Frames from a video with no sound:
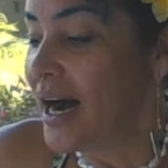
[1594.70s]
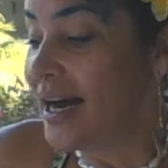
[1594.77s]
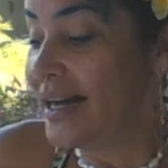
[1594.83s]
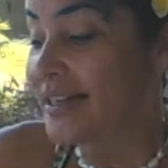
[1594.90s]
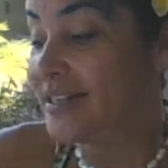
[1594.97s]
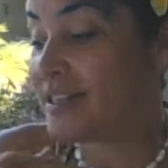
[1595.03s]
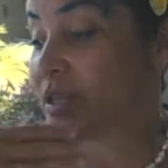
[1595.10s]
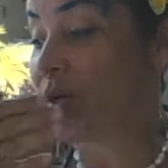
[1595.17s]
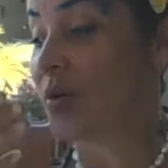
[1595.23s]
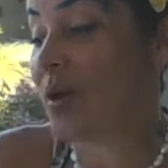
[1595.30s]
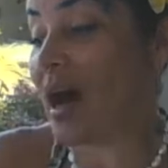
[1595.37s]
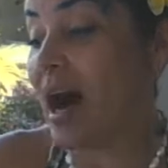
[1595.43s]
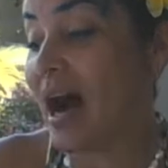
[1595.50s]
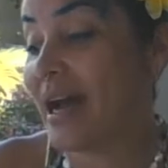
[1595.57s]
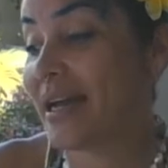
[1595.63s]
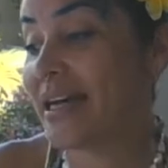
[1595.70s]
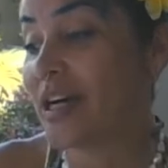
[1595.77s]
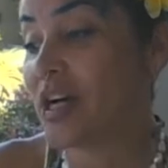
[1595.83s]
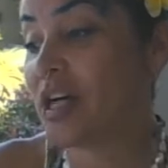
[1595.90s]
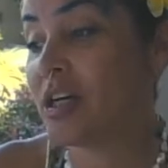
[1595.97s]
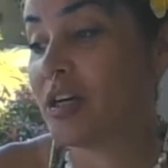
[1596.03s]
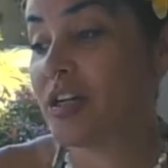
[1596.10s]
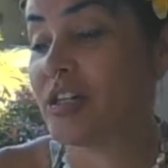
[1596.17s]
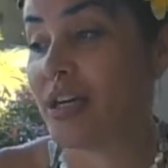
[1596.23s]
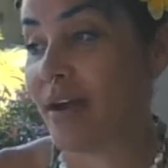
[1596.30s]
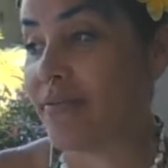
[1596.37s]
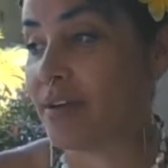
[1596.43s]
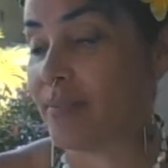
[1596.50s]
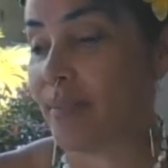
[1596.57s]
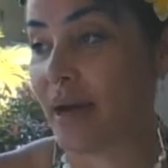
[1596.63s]
And so I encourage
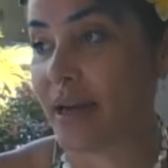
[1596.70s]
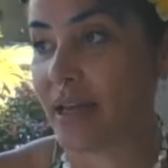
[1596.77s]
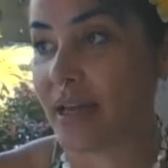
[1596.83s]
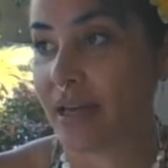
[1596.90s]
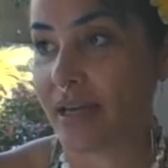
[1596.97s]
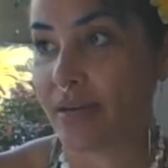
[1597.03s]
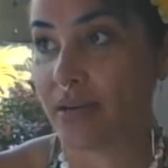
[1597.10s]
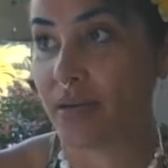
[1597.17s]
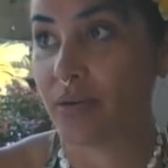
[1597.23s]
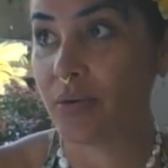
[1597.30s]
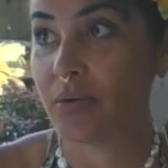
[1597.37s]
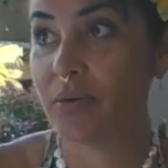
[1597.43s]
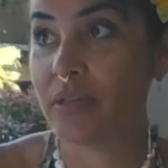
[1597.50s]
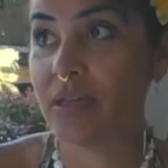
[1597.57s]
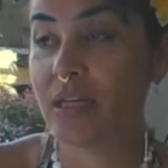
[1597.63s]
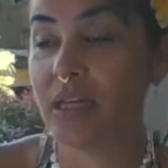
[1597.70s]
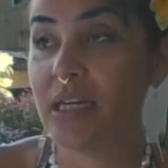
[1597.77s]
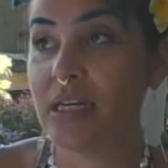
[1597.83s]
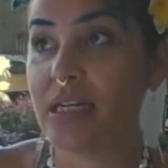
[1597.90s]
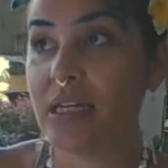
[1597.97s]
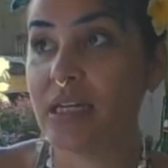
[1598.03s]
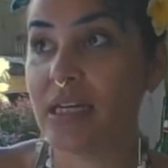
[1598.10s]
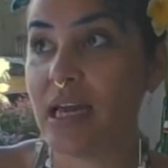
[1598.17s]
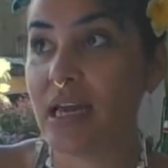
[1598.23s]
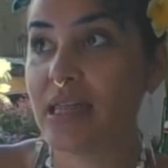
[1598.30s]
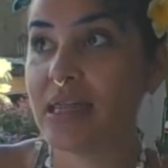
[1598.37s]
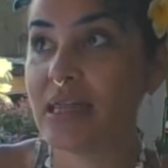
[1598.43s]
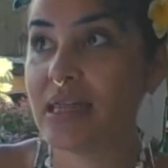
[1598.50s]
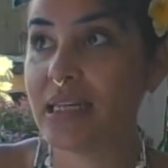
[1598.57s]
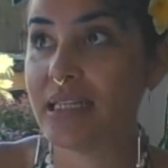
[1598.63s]
everybody, you know,
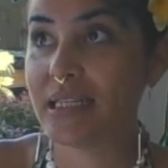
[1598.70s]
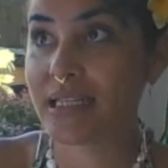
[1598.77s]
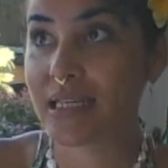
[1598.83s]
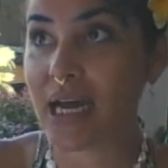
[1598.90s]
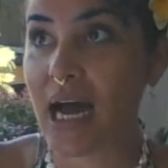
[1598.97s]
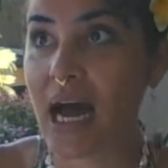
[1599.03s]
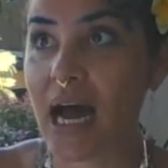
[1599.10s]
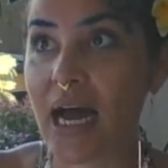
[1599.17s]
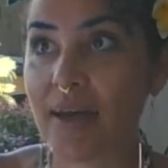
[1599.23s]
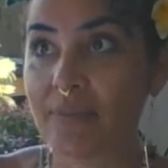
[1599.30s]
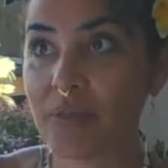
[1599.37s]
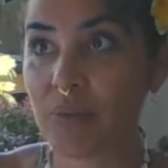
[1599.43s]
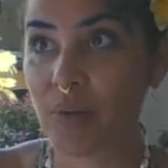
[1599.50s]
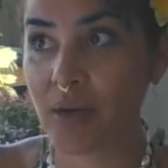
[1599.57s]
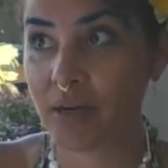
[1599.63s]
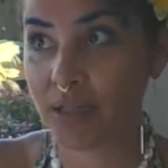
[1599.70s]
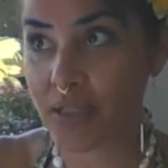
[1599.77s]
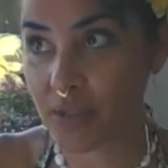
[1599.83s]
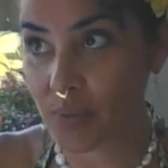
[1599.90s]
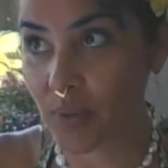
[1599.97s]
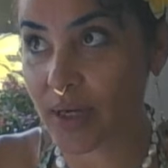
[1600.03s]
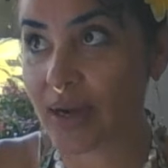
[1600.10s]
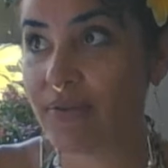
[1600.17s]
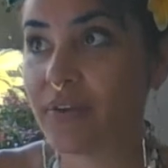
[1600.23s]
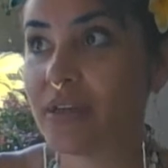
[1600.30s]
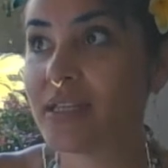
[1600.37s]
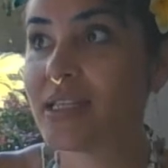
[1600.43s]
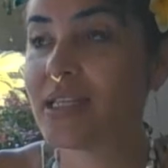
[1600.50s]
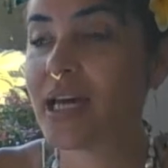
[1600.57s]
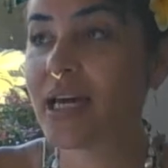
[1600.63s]
in these times where it's whatever,
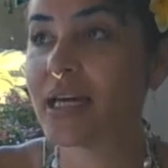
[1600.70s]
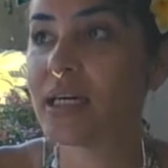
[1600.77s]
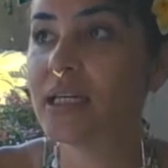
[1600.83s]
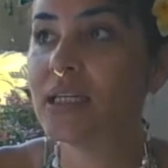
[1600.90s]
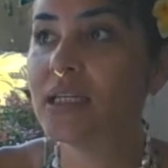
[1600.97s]
it's like,